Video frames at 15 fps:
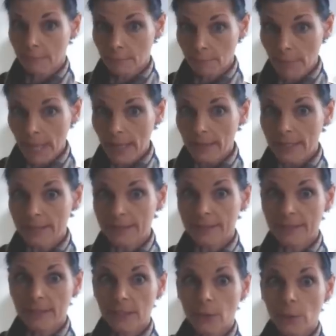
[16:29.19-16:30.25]

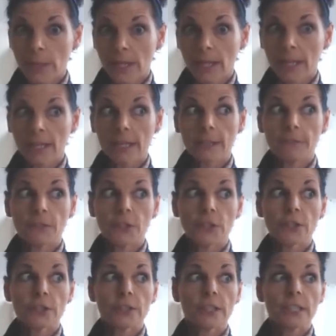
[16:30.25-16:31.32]
balanced, okay? If
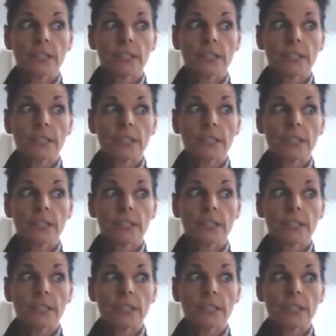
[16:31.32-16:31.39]
you're